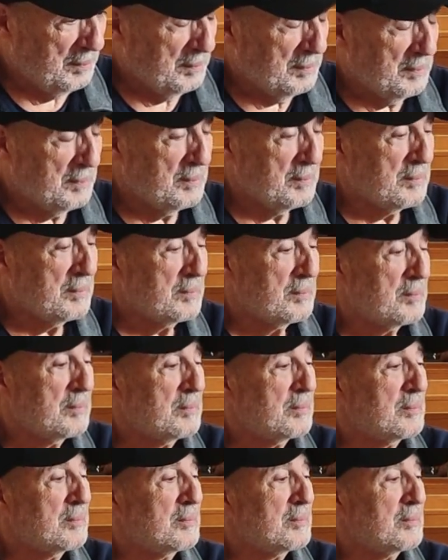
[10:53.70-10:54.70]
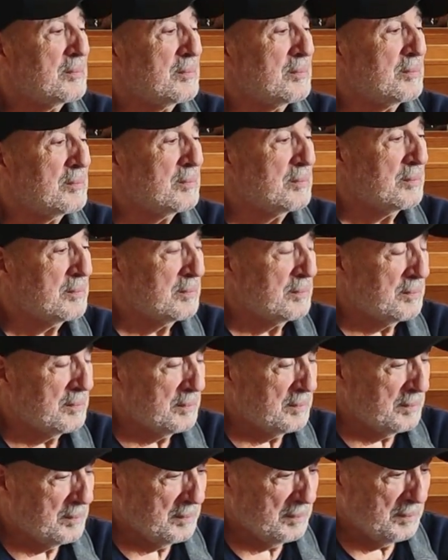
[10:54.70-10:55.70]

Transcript: (silent)